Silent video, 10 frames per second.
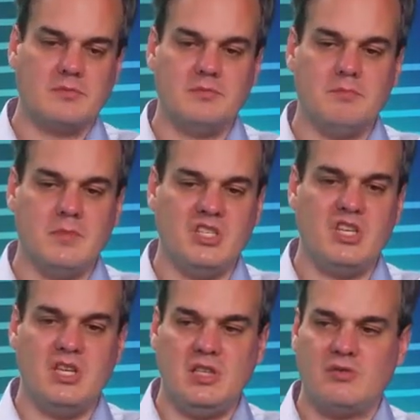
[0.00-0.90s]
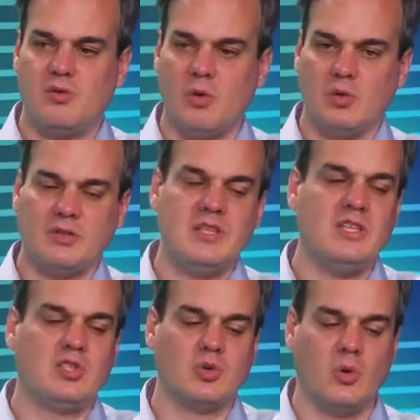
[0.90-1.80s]
machines for
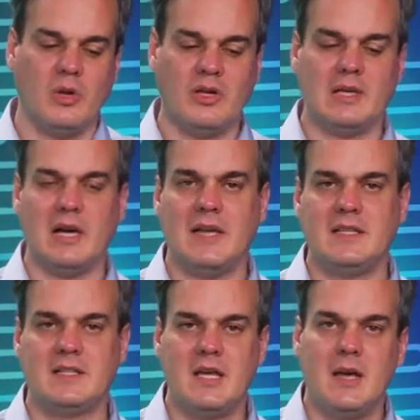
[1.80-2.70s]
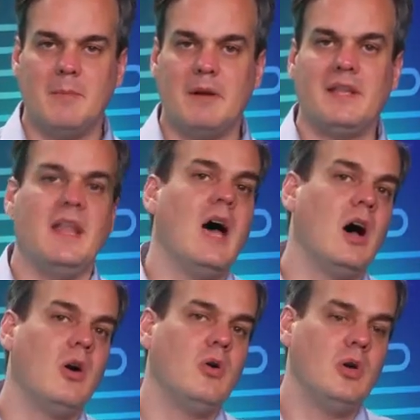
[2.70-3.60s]
installing clients, but
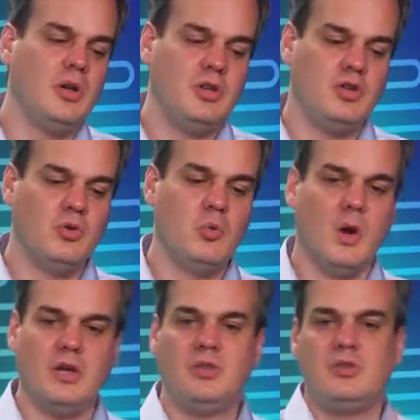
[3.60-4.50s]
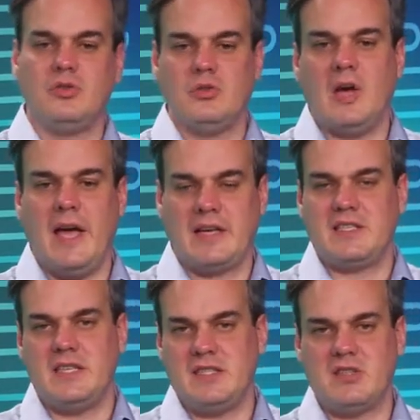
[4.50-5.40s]
now you want to
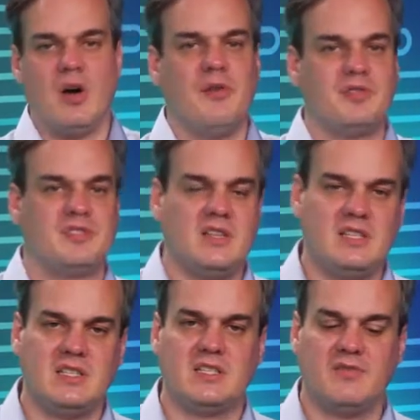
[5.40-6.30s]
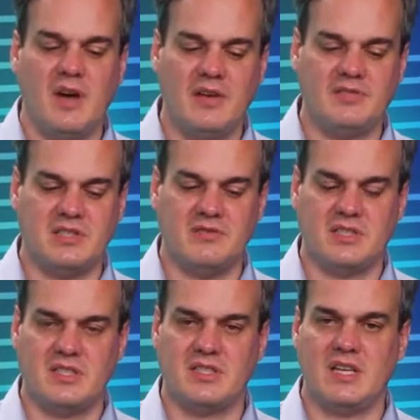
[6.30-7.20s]
access the Office 365
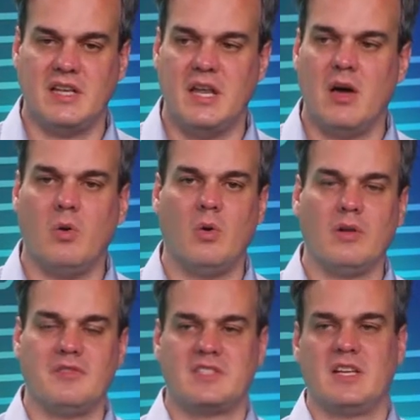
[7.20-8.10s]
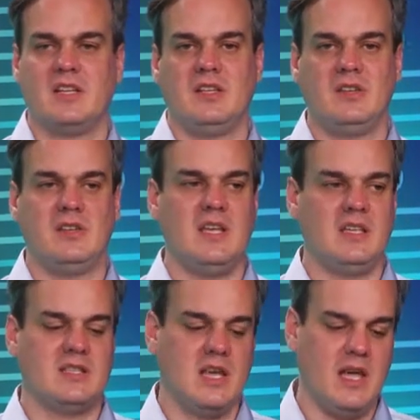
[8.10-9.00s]
services, and now all of a sudden
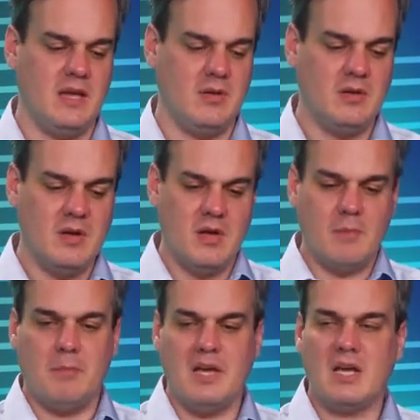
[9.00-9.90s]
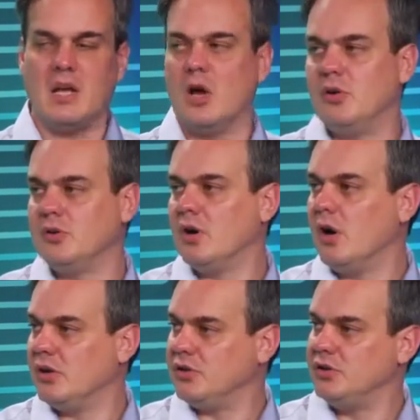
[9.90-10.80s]
there's a bigger load
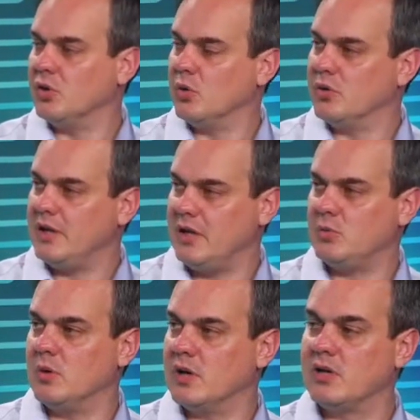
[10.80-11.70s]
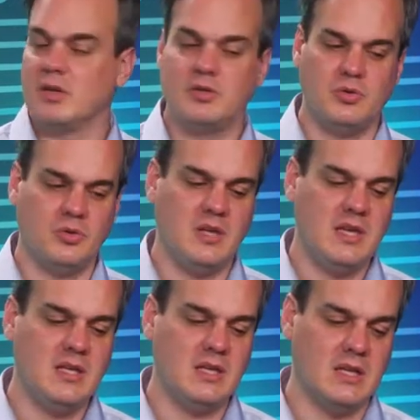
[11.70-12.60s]
on your network to the
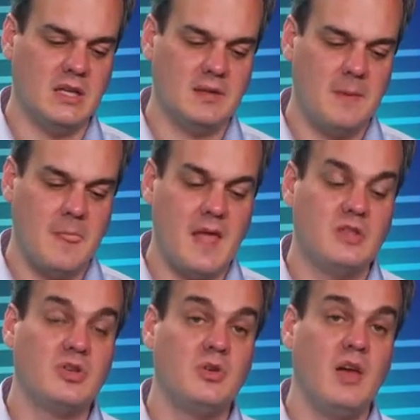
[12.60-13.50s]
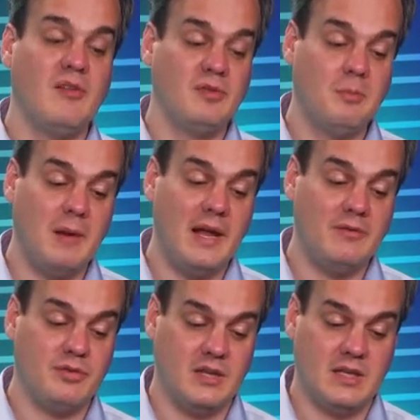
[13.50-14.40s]
internet. And so you have to plan
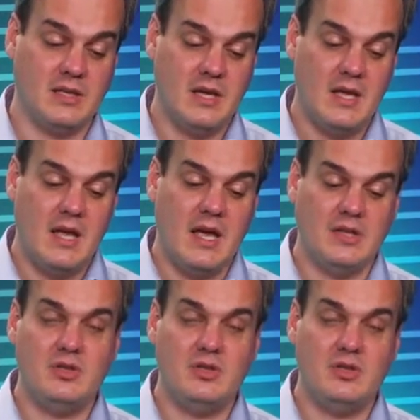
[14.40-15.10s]
for that. And